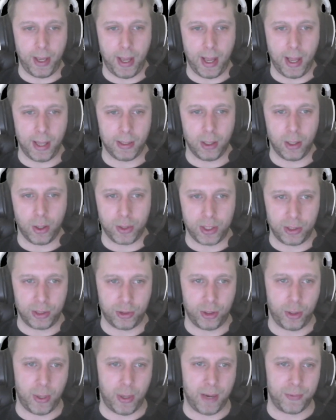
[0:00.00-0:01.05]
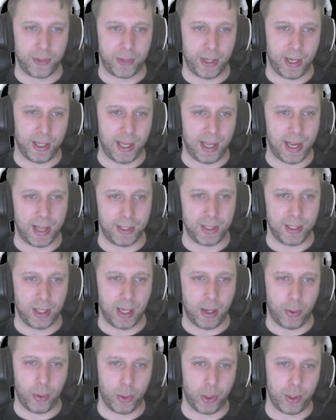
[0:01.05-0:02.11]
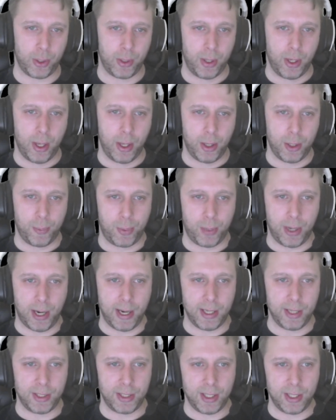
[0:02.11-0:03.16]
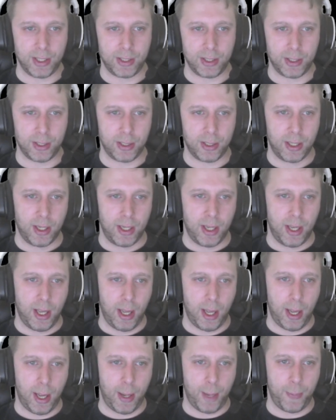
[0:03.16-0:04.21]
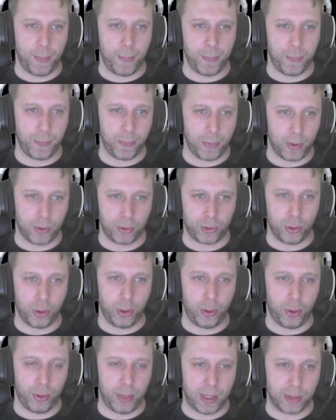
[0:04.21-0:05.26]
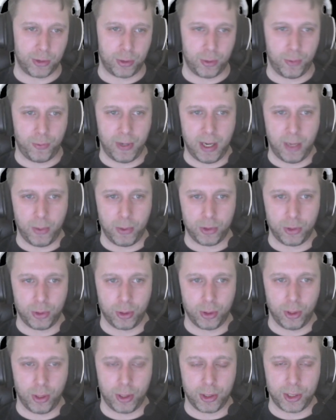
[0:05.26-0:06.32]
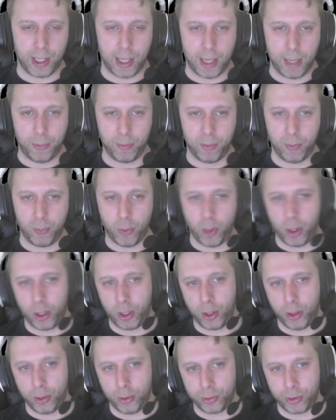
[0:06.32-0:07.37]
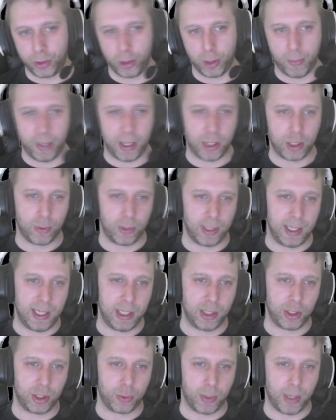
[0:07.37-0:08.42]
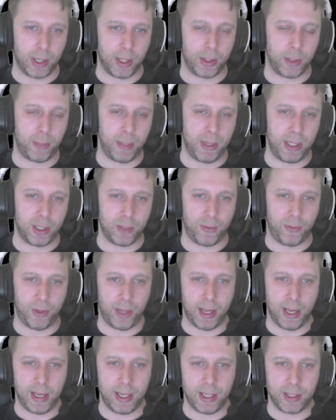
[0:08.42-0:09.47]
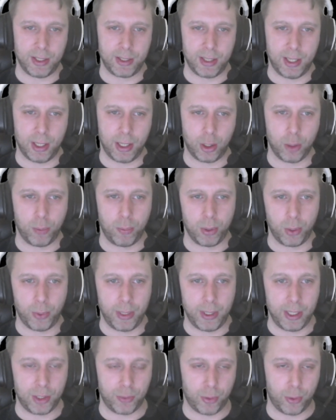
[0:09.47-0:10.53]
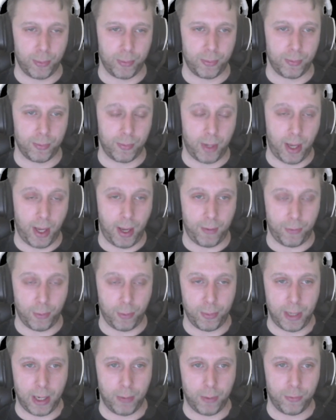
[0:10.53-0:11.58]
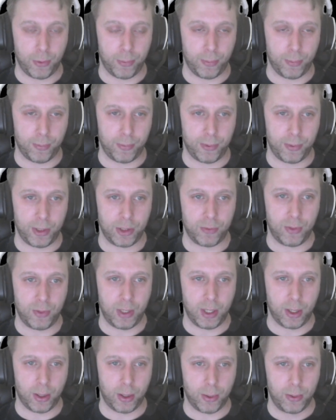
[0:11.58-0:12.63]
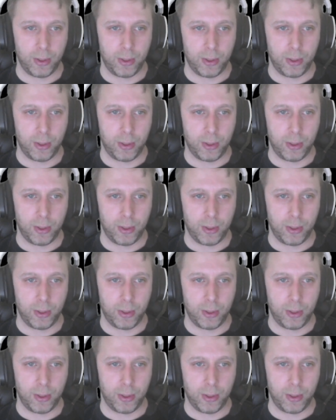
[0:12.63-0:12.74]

lot of things to do after that, like handing out all the prizes and sorting all that stuff out, which took a lot of time. We've been working on Soccer Manager Elite as well. The beta for that is in a couple of weeks from now, from this video.